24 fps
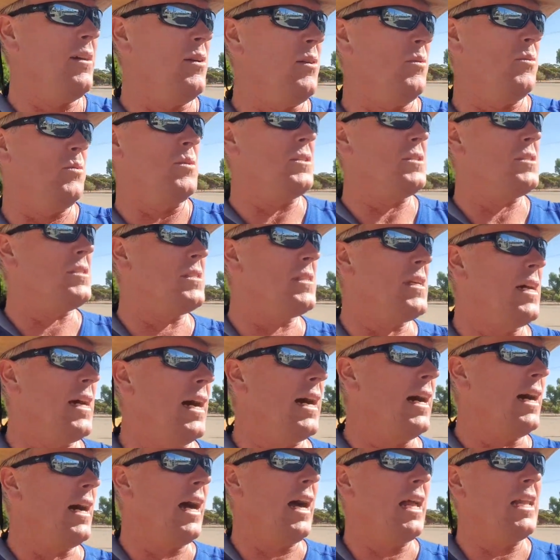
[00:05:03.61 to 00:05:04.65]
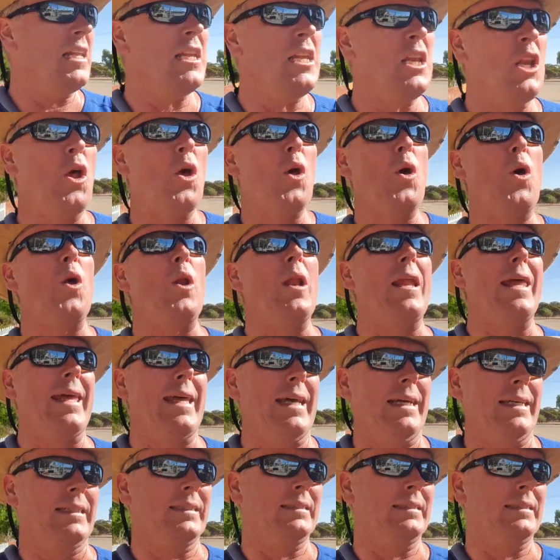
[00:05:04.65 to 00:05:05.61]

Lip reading: It was a little early.